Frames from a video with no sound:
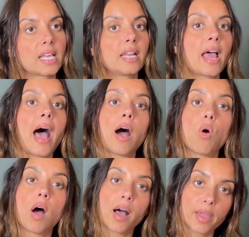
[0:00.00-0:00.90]
and
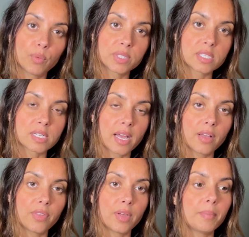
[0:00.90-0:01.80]
how I would
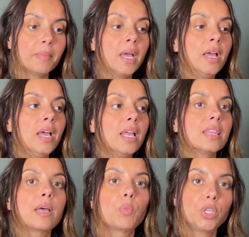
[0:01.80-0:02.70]
style them,
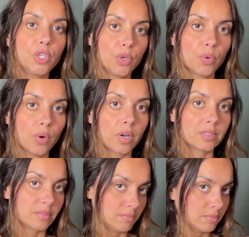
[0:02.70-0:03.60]
then when you
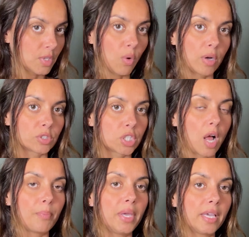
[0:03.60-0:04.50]
go out
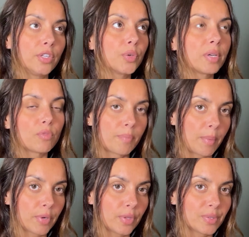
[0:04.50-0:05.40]
shopping, you can
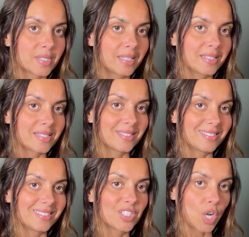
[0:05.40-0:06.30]
remember those things
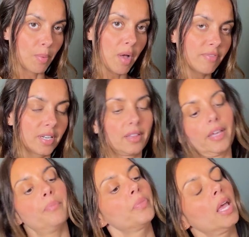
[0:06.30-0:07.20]
and shop
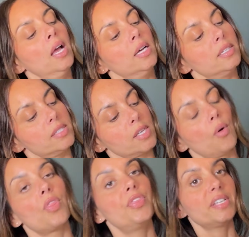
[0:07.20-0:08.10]
confidently.
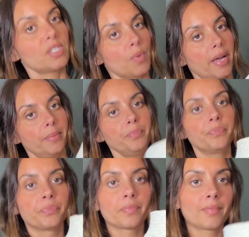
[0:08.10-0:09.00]
So this one,
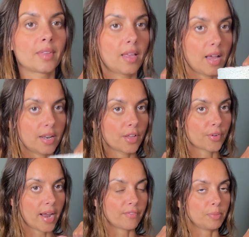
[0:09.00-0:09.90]
another
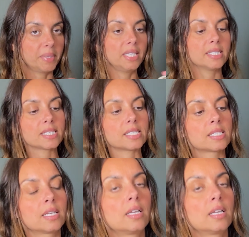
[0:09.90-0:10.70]
heavy piece,